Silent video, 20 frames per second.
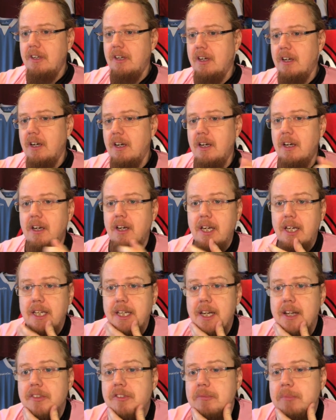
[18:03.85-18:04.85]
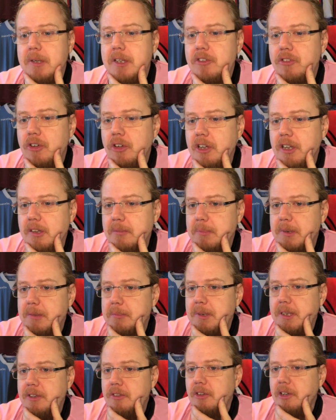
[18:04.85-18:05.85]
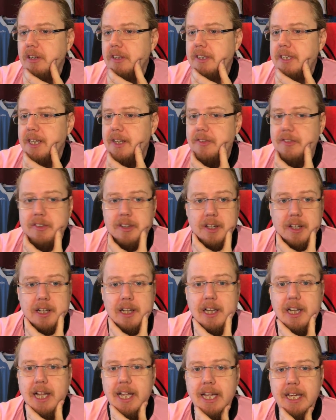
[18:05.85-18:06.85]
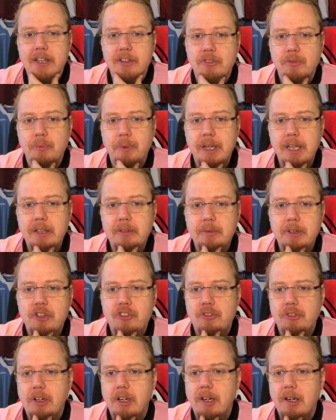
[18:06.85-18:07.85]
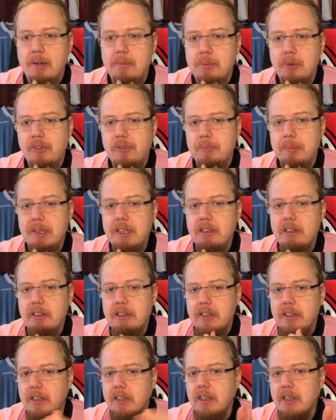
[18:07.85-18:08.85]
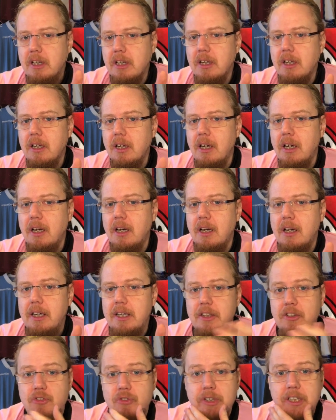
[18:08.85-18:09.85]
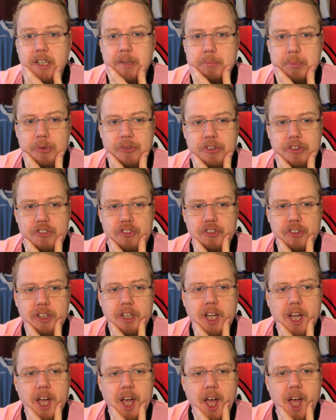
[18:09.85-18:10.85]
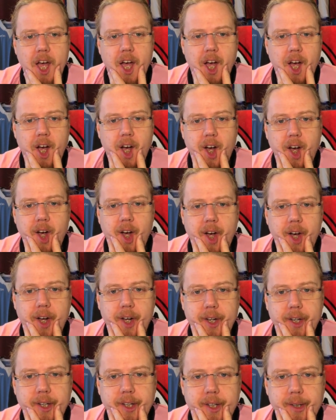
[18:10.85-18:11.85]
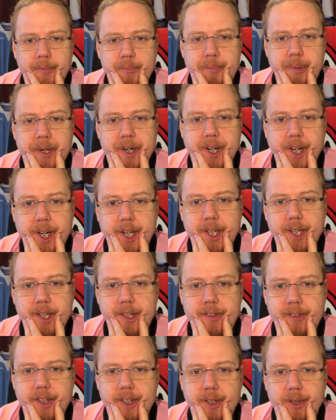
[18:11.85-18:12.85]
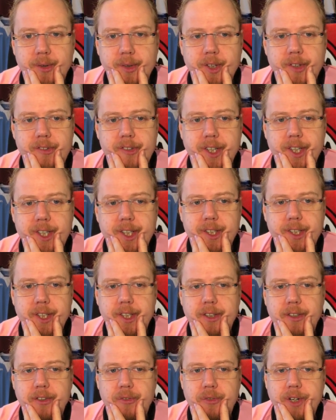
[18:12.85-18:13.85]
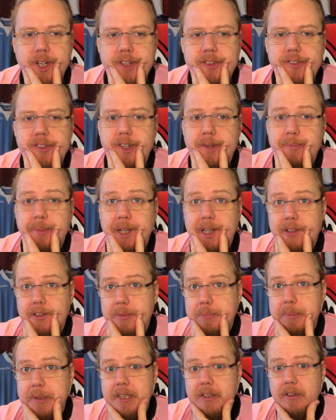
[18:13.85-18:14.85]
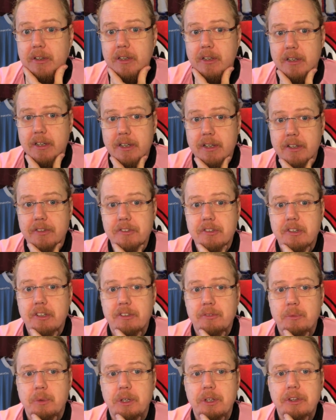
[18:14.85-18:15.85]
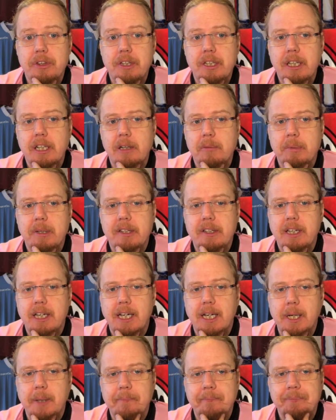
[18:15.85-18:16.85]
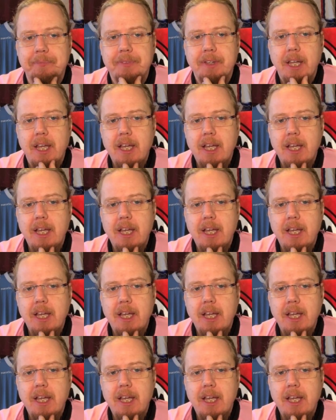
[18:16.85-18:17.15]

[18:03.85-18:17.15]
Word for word: uh, against Midtjylland, but Midtjylland gets a late win, which uh, puts Midtjylland in an uh, intriguing position. Braga is now only second, and the Red Star Belgrade beat Razgrad 1-0, but um,